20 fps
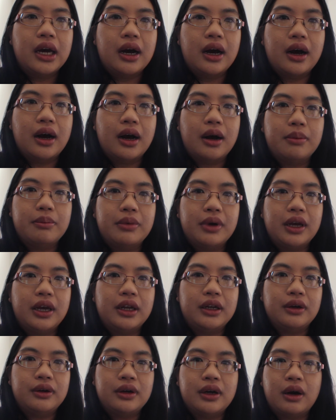
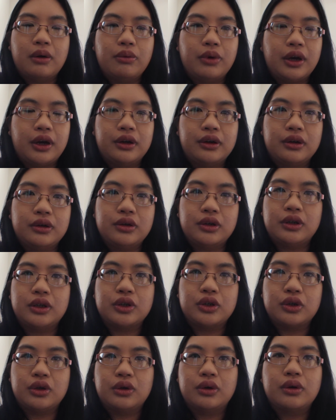and they're not wearing their
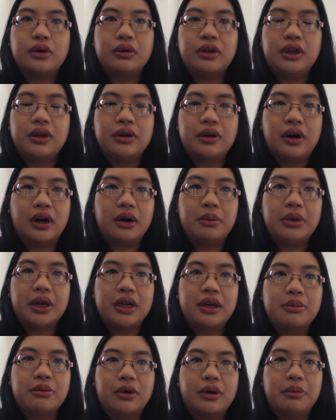traditional Korean garb
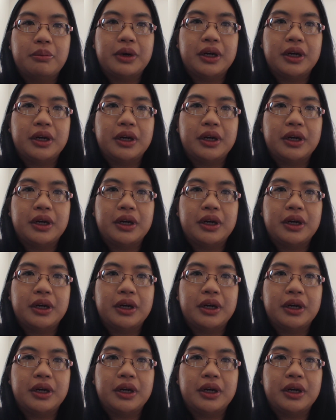anymore,